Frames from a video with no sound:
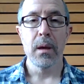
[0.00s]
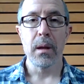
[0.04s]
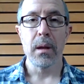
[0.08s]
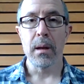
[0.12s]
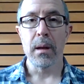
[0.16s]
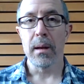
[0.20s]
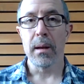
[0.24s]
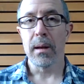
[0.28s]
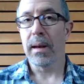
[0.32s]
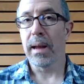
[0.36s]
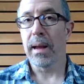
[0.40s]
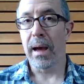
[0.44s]

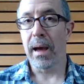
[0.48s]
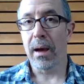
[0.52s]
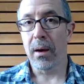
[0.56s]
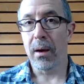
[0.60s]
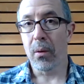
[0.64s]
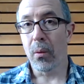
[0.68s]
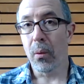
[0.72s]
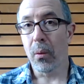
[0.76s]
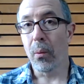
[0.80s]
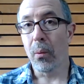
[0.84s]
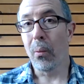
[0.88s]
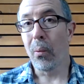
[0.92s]
Now,
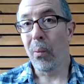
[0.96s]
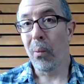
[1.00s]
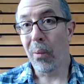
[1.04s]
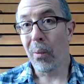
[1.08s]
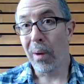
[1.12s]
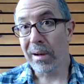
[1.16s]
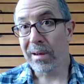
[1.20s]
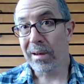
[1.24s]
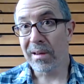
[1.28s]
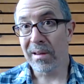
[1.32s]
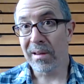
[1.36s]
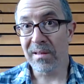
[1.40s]

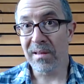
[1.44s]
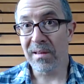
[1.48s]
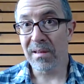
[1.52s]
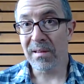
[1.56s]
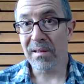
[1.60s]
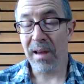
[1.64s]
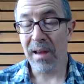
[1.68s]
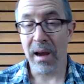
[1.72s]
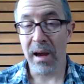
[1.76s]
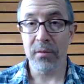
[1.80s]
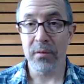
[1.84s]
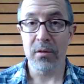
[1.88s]
what does
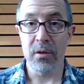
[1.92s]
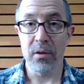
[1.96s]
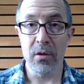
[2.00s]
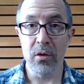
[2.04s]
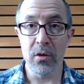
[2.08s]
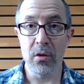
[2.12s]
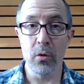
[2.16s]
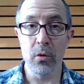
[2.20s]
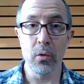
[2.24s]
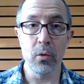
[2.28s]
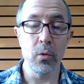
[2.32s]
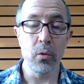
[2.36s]
this have to
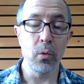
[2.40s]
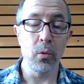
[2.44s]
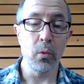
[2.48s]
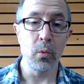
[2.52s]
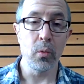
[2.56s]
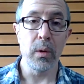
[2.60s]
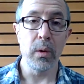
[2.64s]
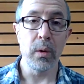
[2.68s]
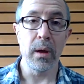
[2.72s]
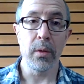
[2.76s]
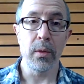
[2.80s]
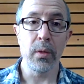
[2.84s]
do
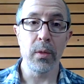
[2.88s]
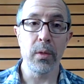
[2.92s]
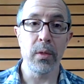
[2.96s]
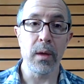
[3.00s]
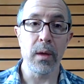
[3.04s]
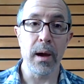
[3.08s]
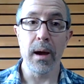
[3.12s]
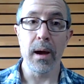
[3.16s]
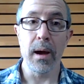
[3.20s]
with